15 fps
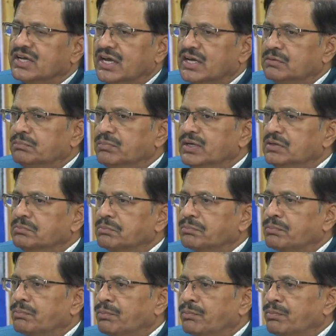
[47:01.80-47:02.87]
can be
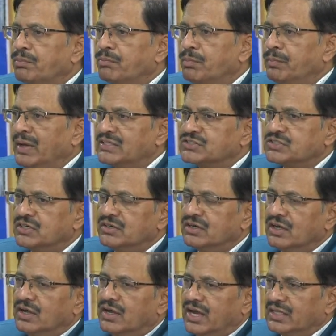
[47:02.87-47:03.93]

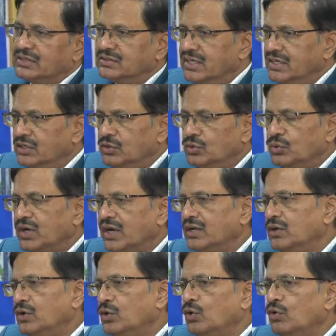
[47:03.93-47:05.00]
measured, and then you
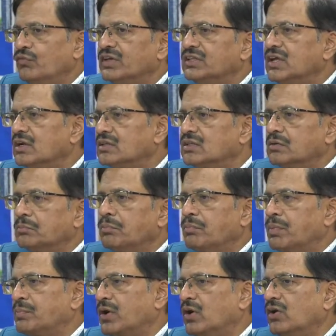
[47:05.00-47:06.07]
can know whether the
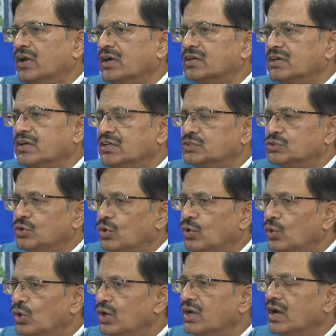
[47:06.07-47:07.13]
product is
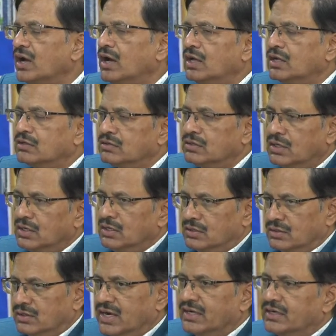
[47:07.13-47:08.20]
old or
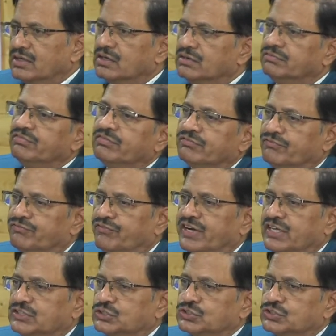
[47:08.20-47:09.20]
kind of fresh.